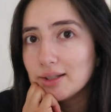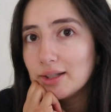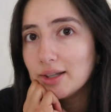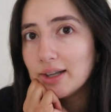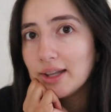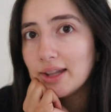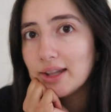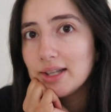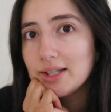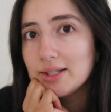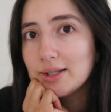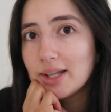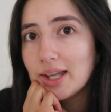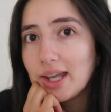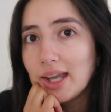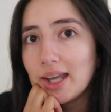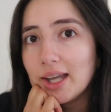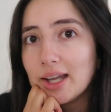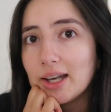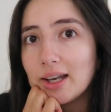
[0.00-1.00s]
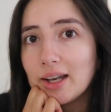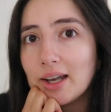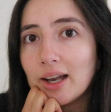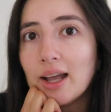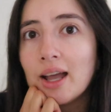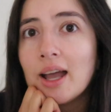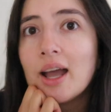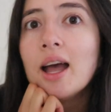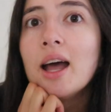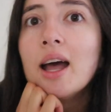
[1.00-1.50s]
Look at this kid.
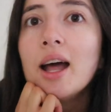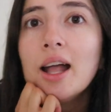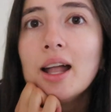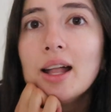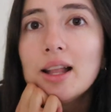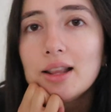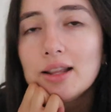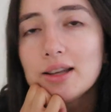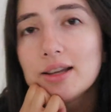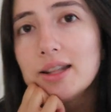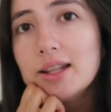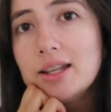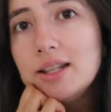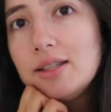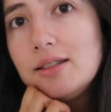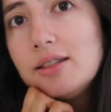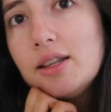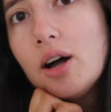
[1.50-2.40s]
Look at this